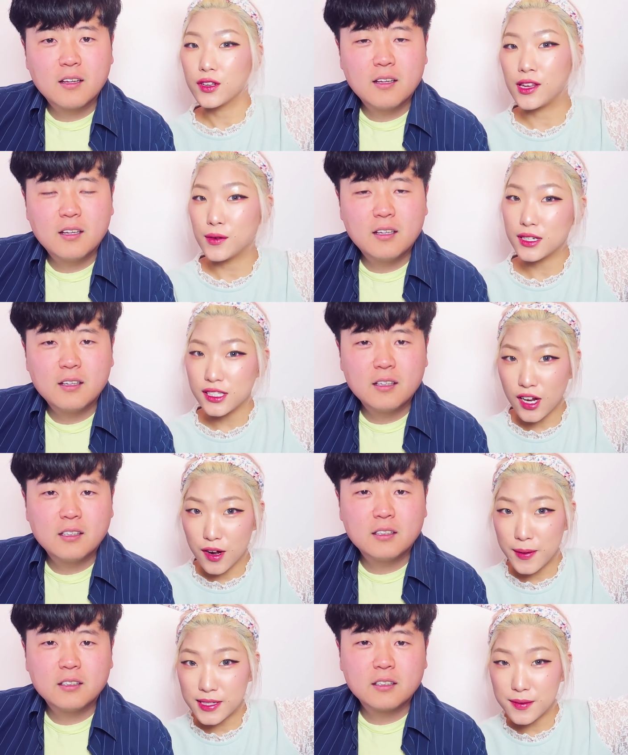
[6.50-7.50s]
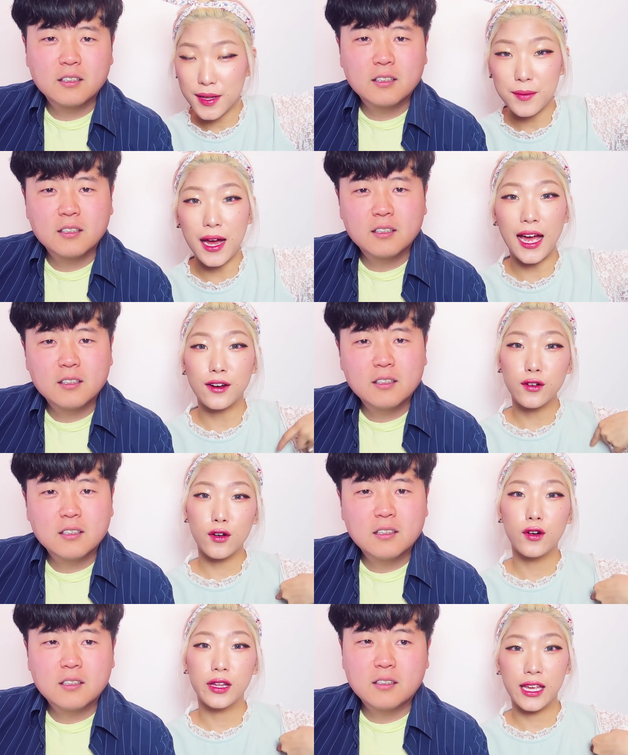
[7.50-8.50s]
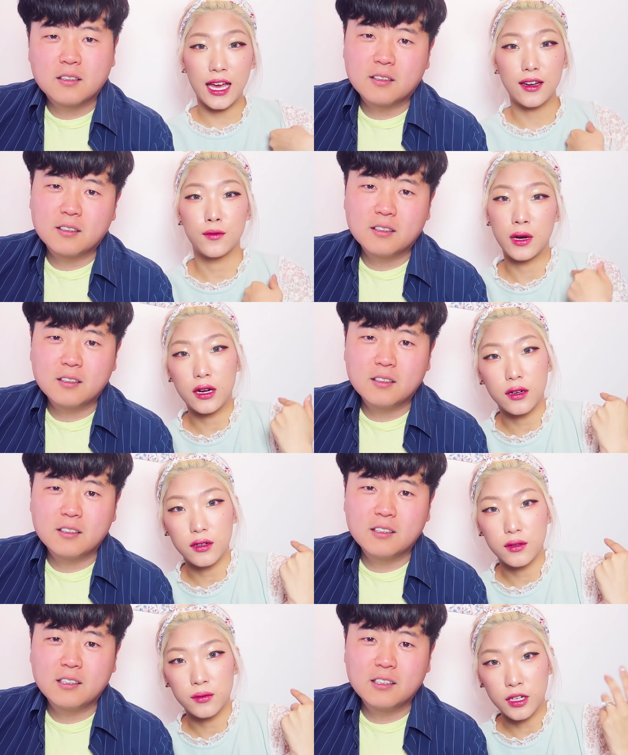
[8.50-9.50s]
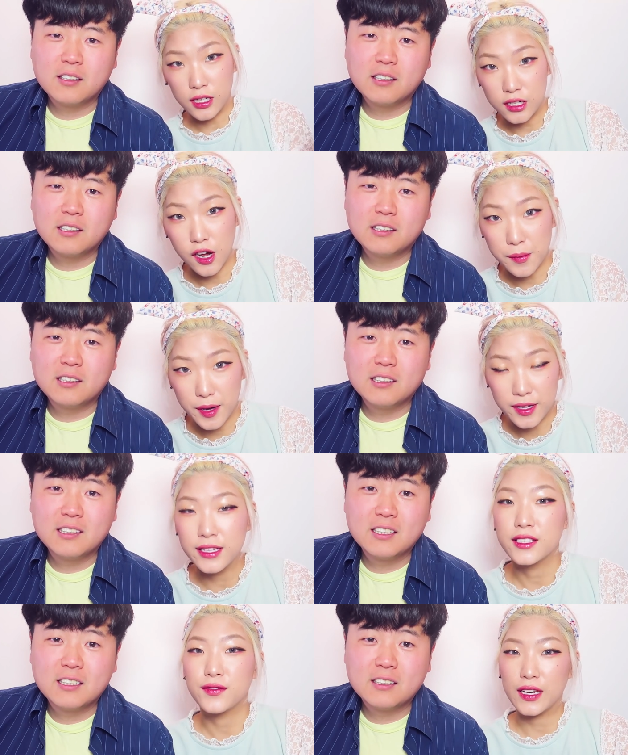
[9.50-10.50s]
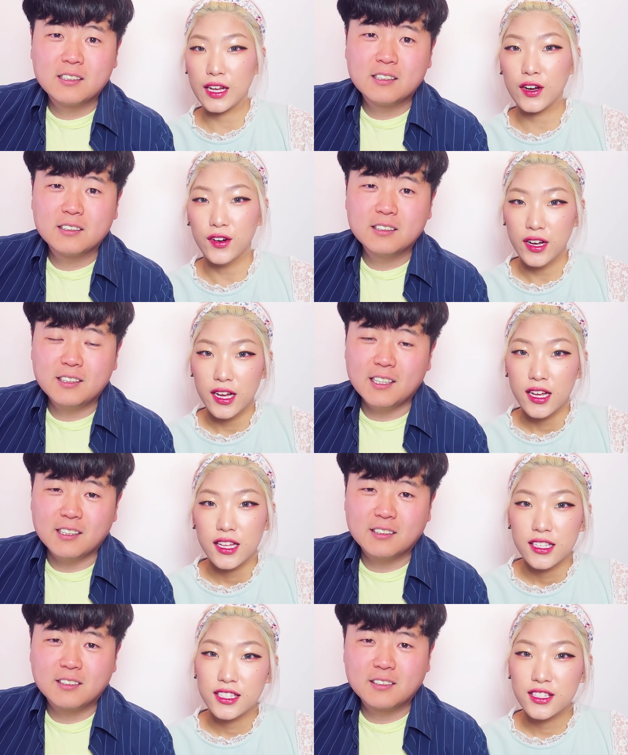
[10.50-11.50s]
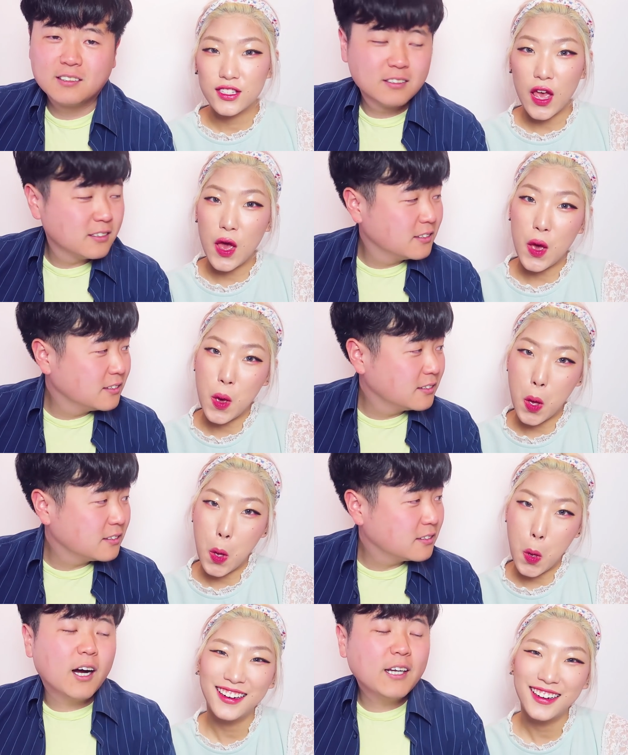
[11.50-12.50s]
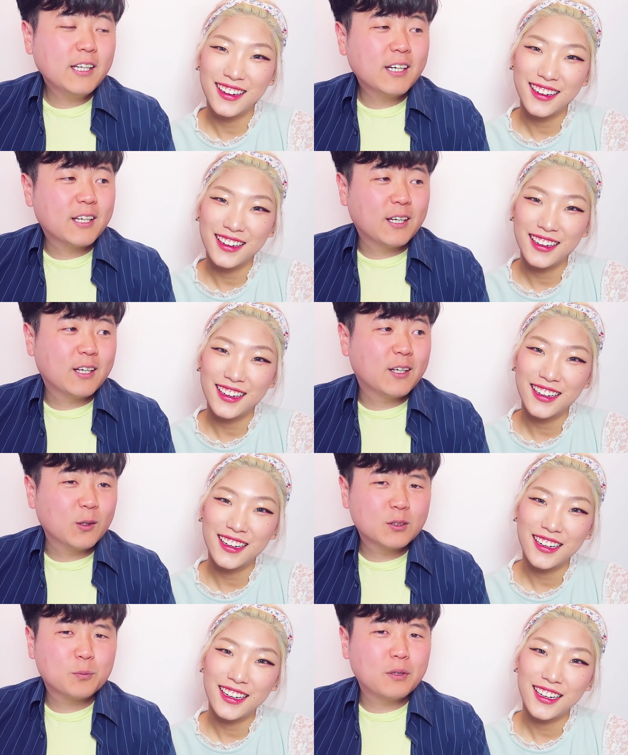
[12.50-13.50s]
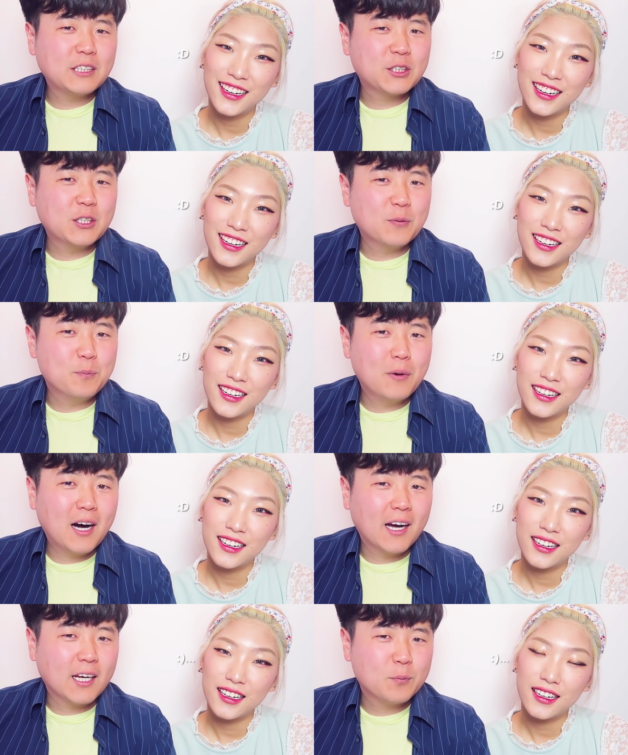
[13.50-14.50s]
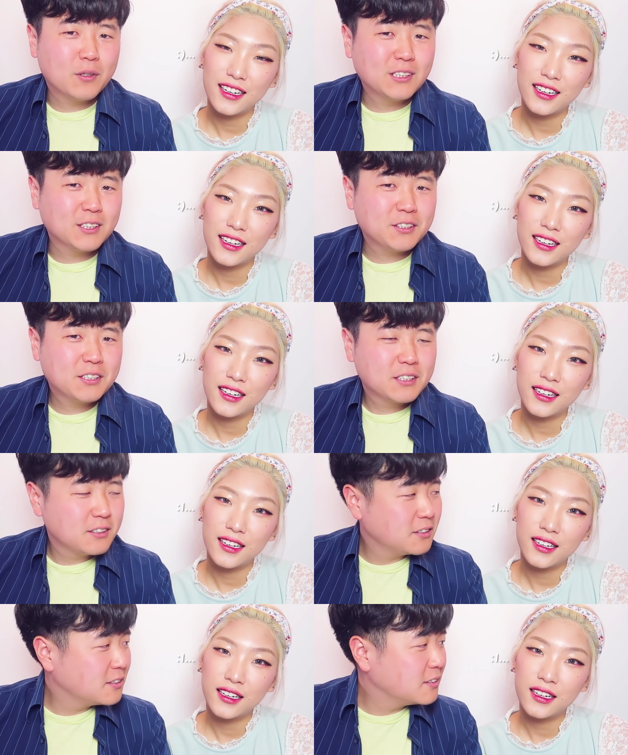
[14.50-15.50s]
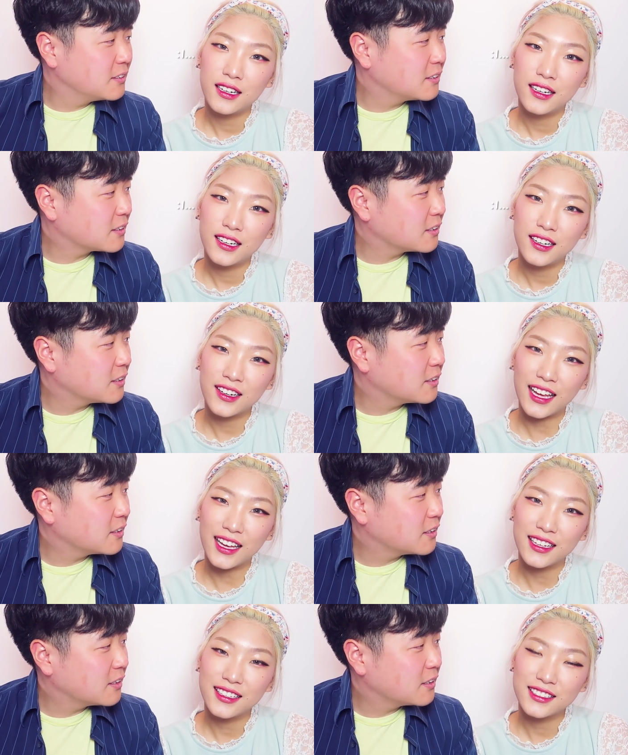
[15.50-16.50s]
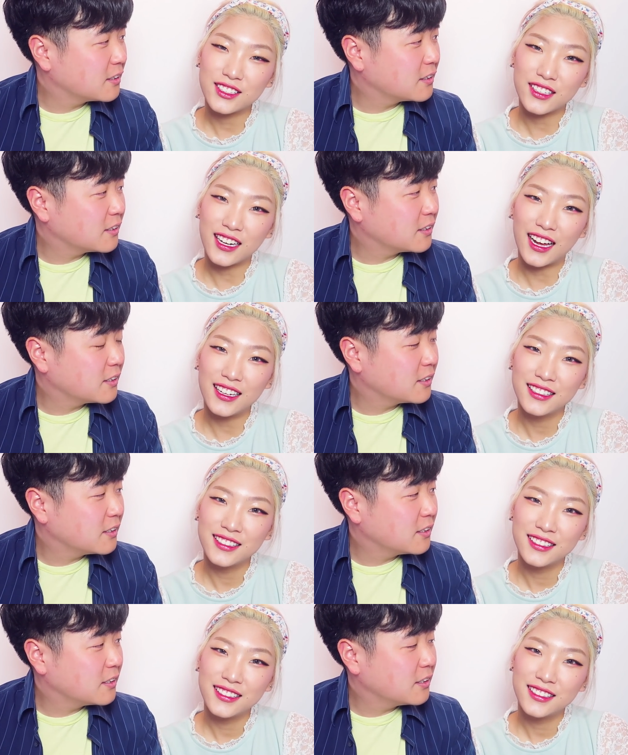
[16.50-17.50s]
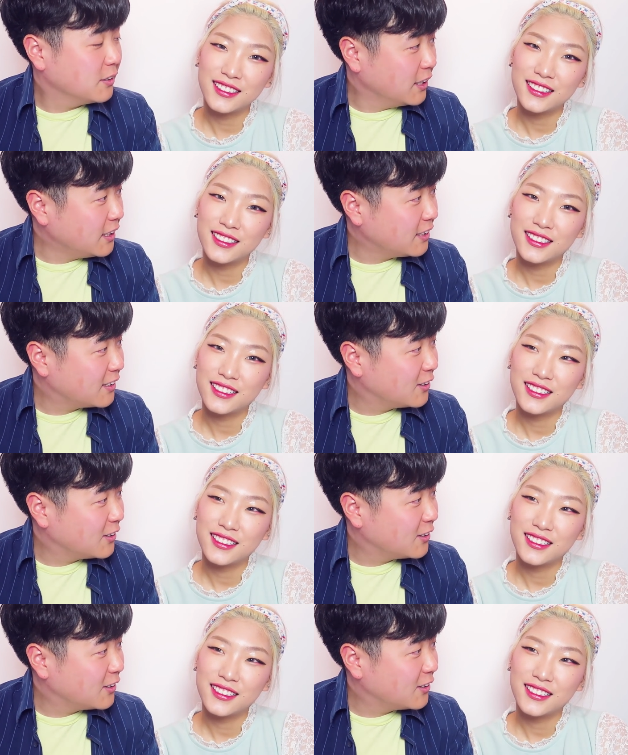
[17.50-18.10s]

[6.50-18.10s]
Speaker 1: he wanted to talk about something, but I don't know yet what we're going to talk about in this video. Yes. So I
Speaker 2: did a guilt pleasure buy purchase.
Speaker 1: Okay, so did I. You did?